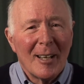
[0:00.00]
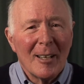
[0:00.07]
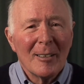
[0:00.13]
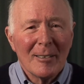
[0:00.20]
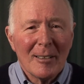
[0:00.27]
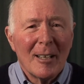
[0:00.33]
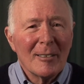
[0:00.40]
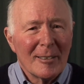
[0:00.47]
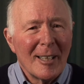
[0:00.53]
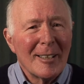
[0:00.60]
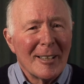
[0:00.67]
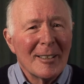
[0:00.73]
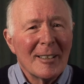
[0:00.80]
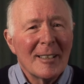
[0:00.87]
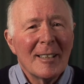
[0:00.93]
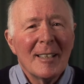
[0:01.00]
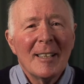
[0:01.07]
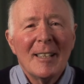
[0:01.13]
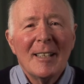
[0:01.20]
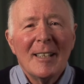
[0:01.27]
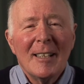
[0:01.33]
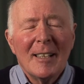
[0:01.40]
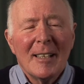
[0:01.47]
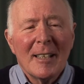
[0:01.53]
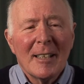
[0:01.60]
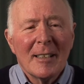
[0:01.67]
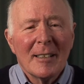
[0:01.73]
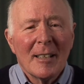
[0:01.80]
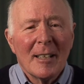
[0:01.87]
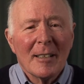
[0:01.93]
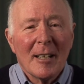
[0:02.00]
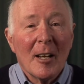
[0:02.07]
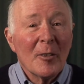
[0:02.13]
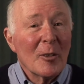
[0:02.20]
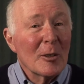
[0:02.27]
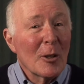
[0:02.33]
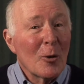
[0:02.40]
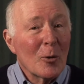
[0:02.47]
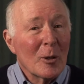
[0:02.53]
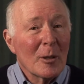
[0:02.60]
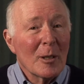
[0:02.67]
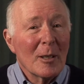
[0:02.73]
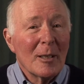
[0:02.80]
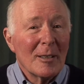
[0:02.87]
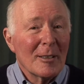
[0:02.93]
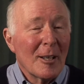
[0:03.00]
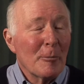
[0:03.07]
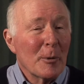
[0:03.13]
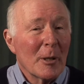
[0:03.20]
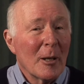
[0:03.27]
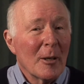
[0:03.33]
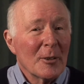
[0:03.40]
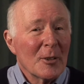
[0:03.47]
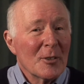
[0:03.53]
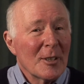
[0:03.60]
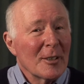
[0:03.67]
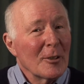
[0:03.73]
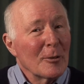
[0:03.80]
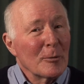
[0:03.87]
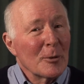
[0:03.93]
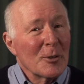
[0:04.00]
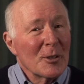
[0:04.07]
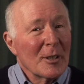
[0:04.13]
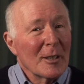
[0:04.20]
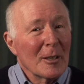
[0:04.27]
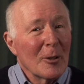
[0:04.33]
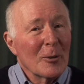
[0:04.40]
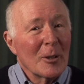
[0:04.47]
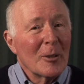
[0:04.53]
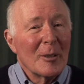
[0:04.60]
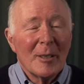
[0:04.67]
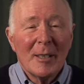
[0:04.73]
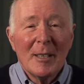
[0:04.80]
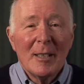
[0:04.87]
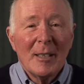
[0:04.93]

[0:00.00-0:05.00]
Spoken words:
I'll take it. And I got the local lumberyard to send over a skid loader,